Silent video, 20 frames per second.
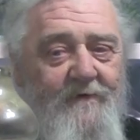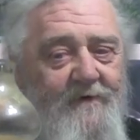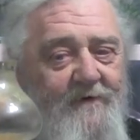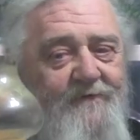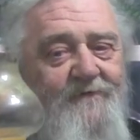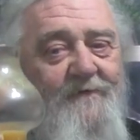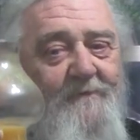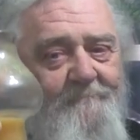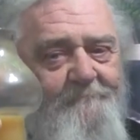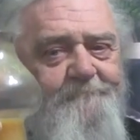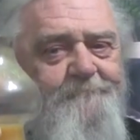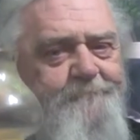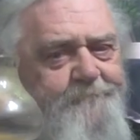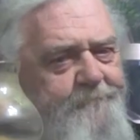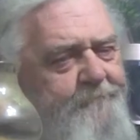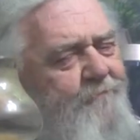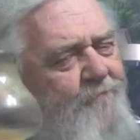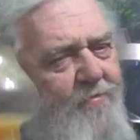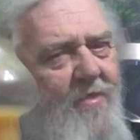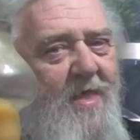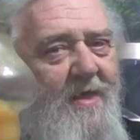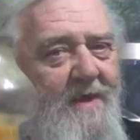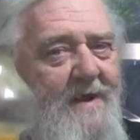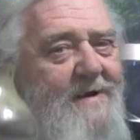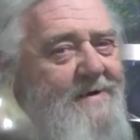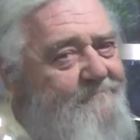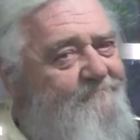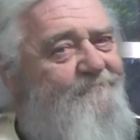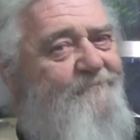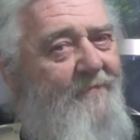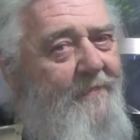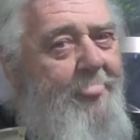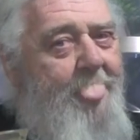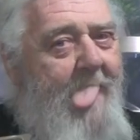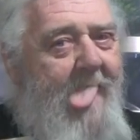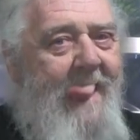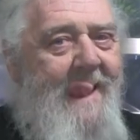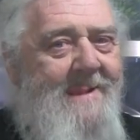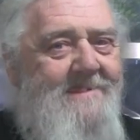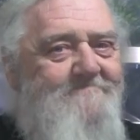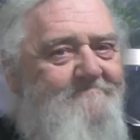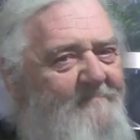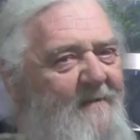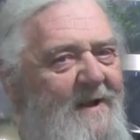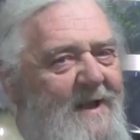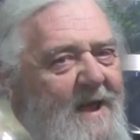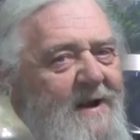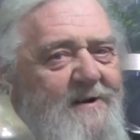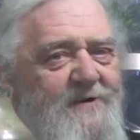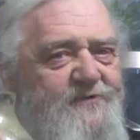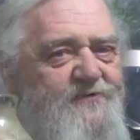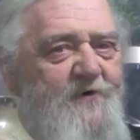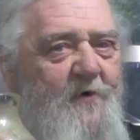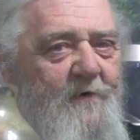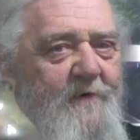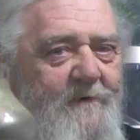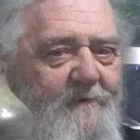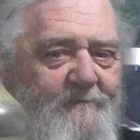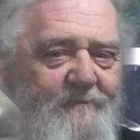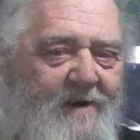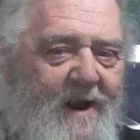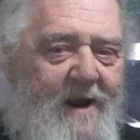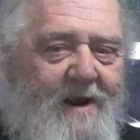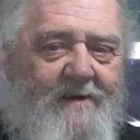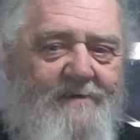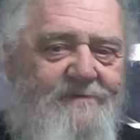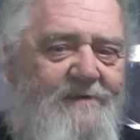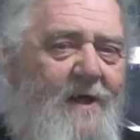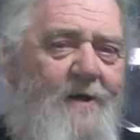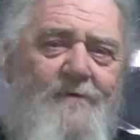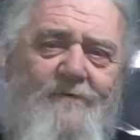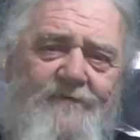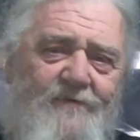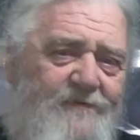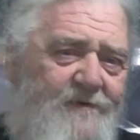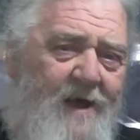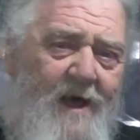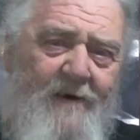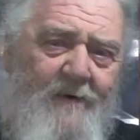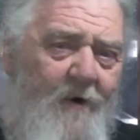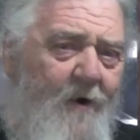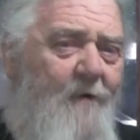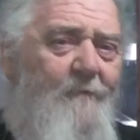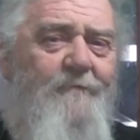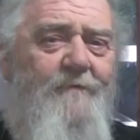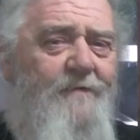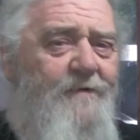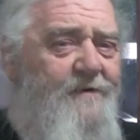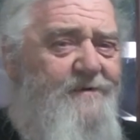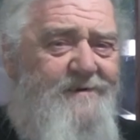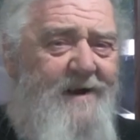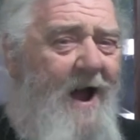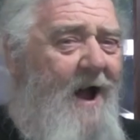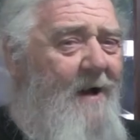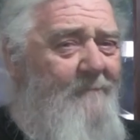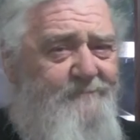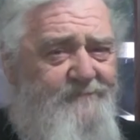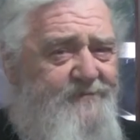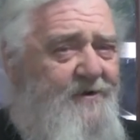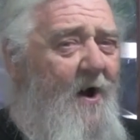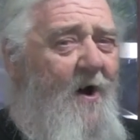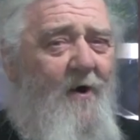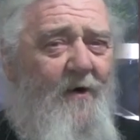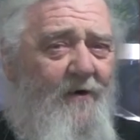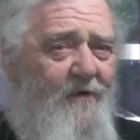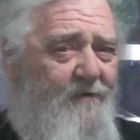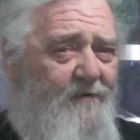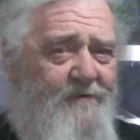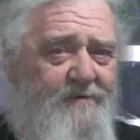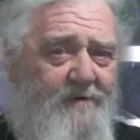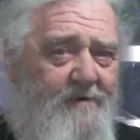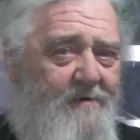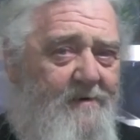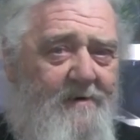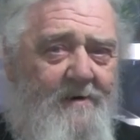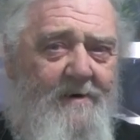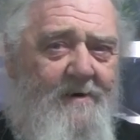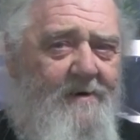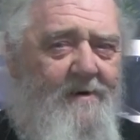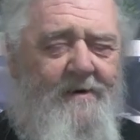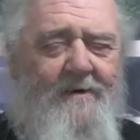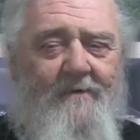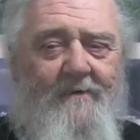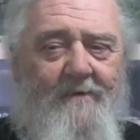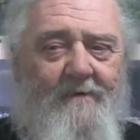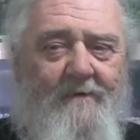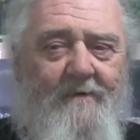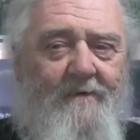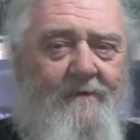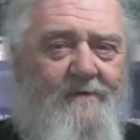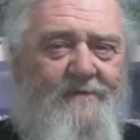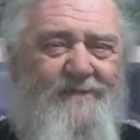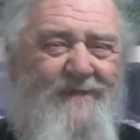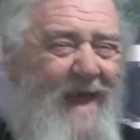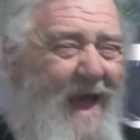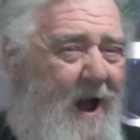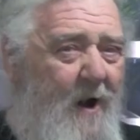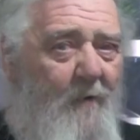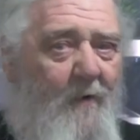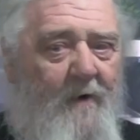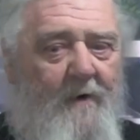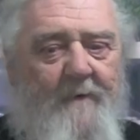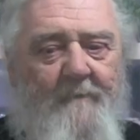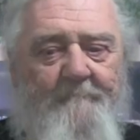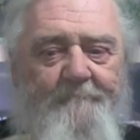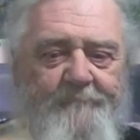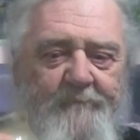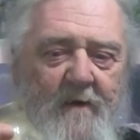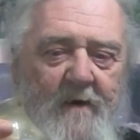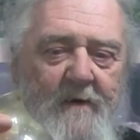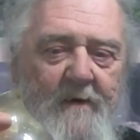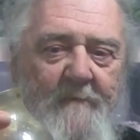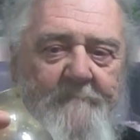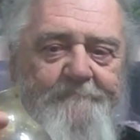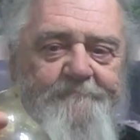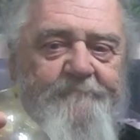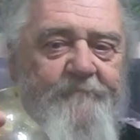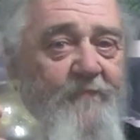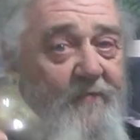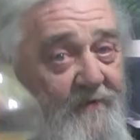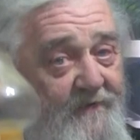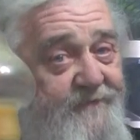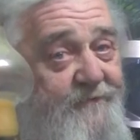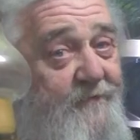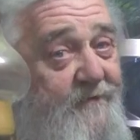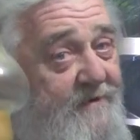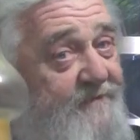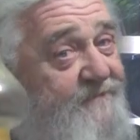this, and I, I kind of enjoy them now, as long as they're not over the top tart or, or sour. Uh, this one